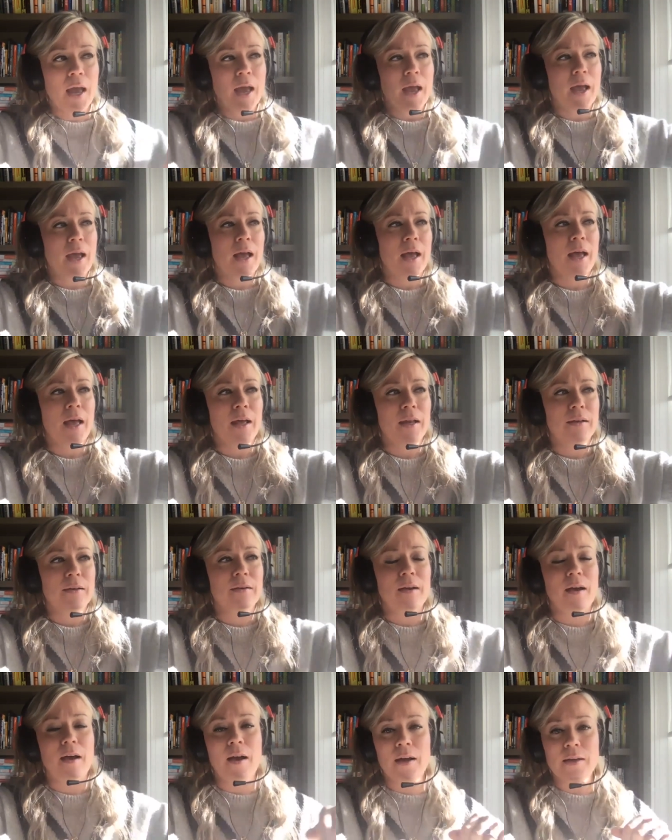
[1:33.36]
And
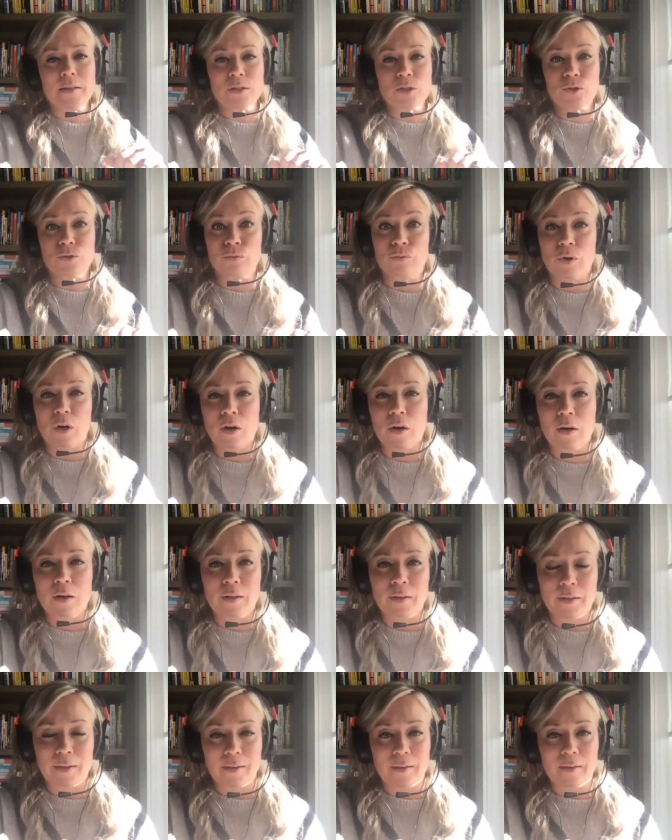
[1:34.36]
I
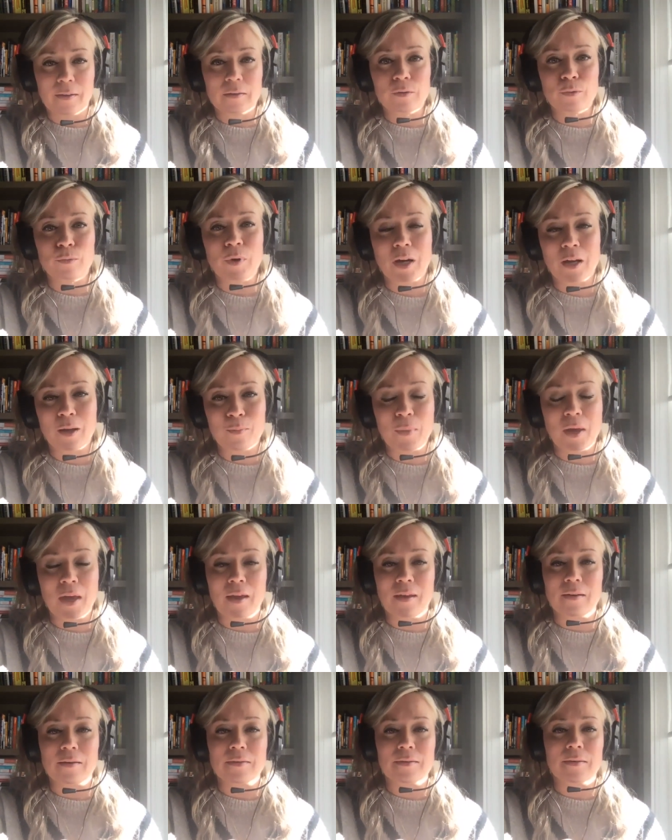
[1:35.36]
strongly
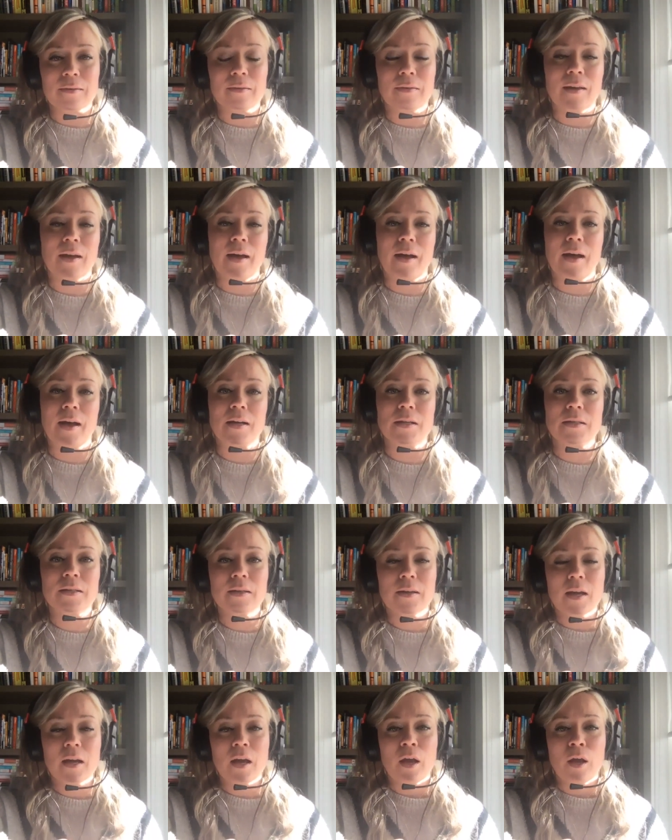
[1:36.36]
recommend that
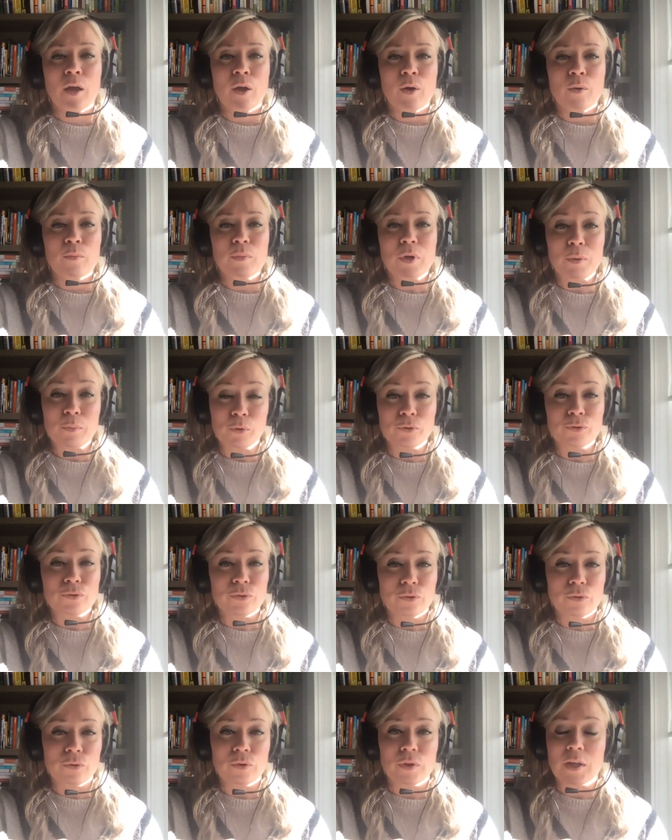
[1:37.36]
people
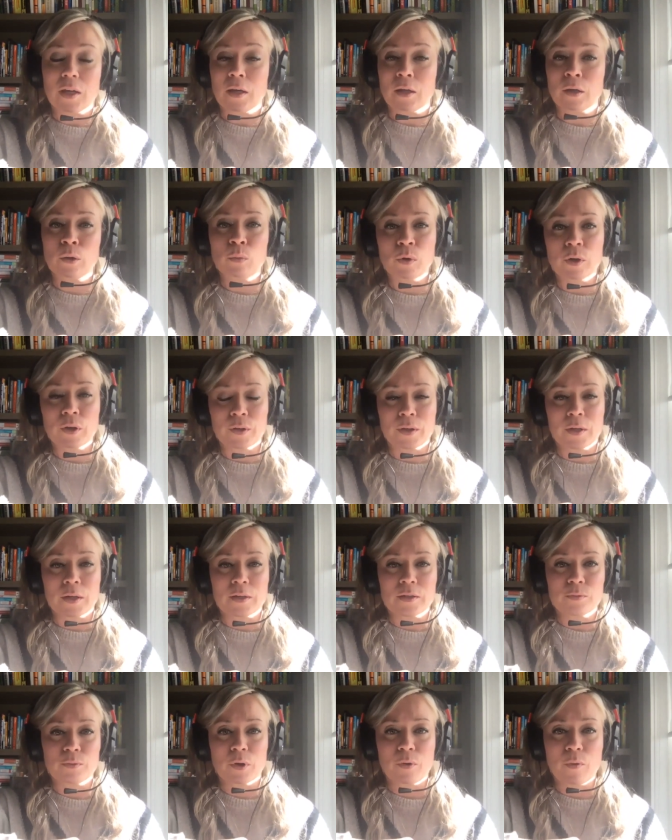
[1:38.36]
do the inner work that
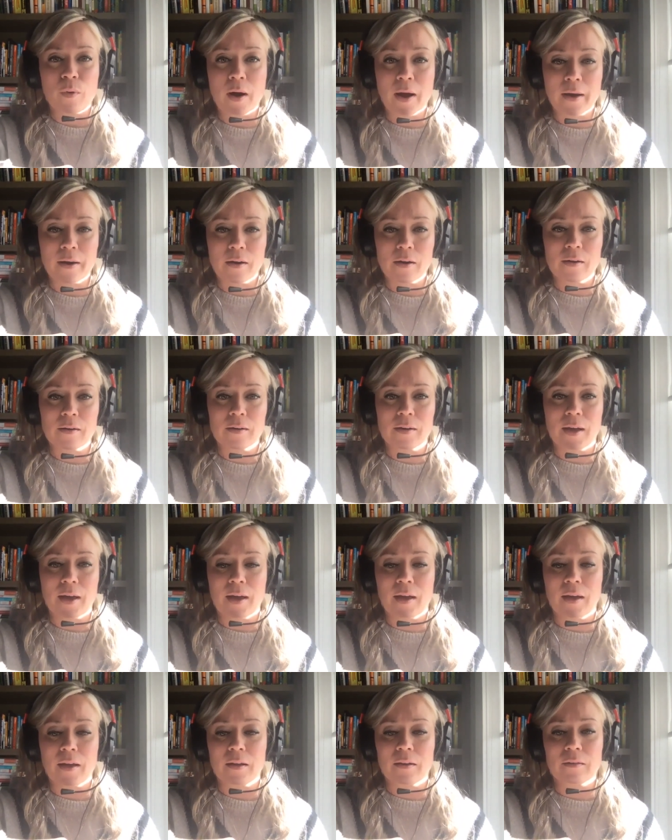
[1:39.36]
is required.
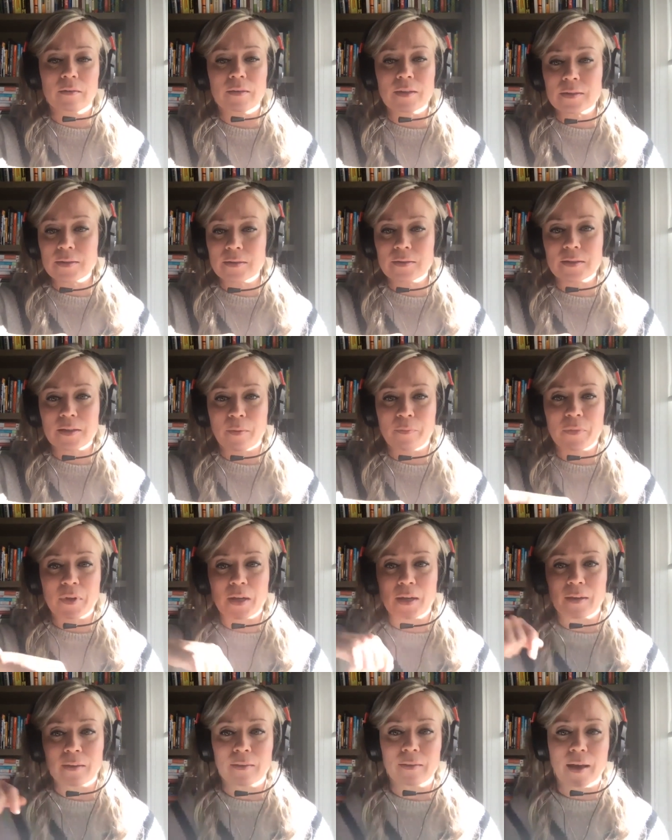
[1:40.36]
And this is
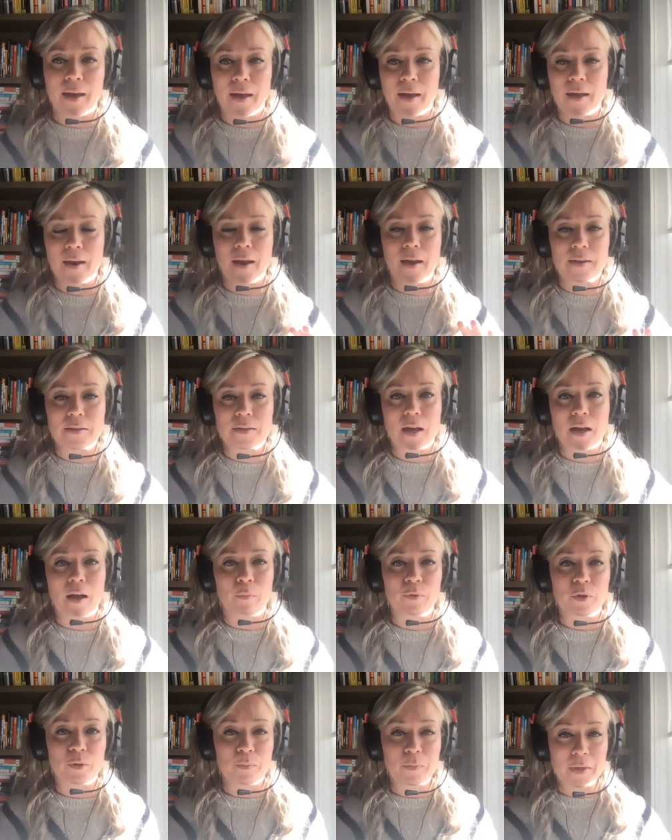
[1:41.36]
something that has
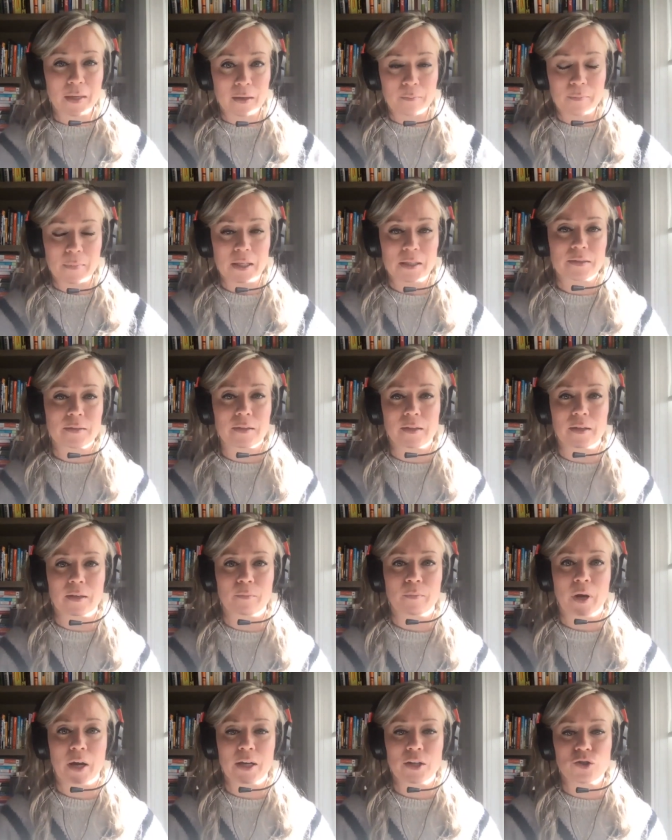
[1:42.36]
helped me immensely in
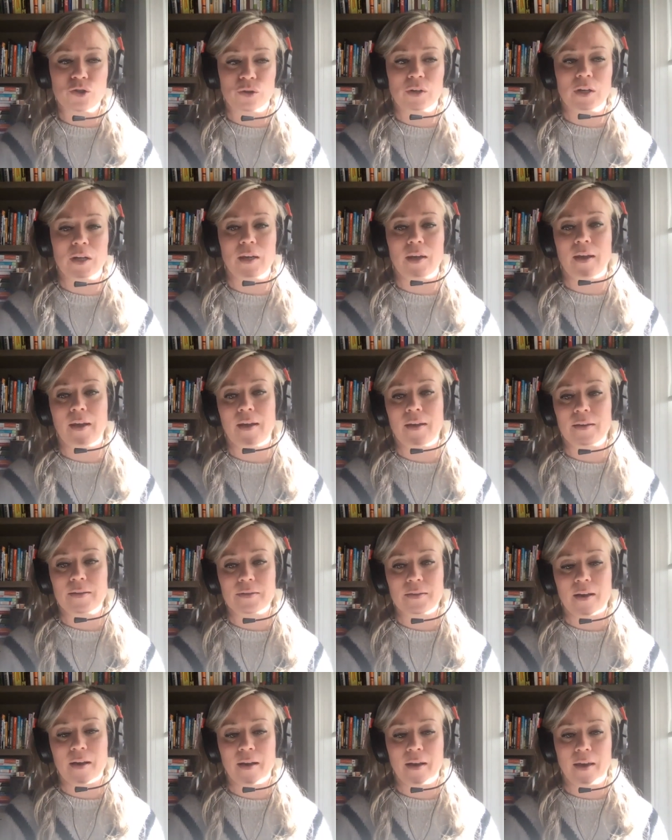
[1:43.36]
my journey
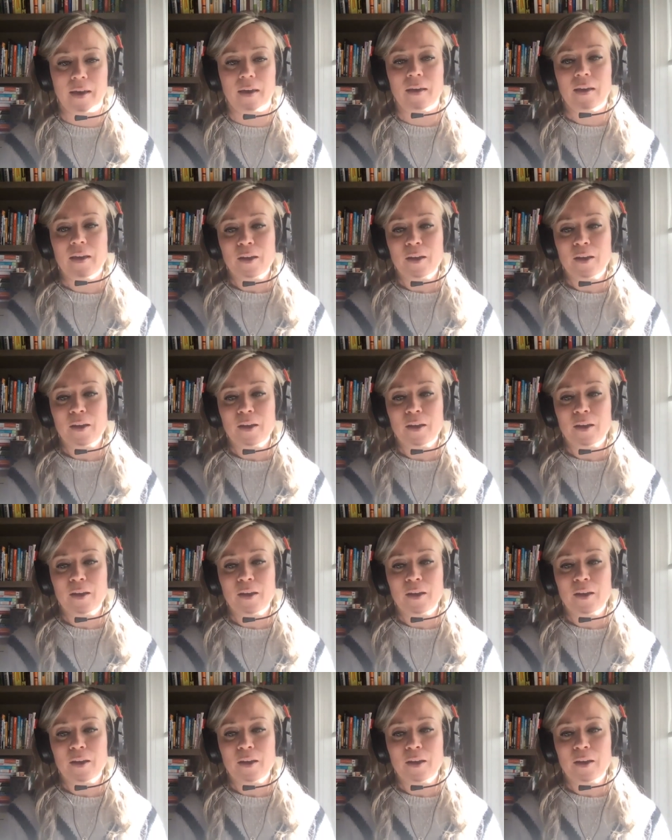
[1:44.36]
as I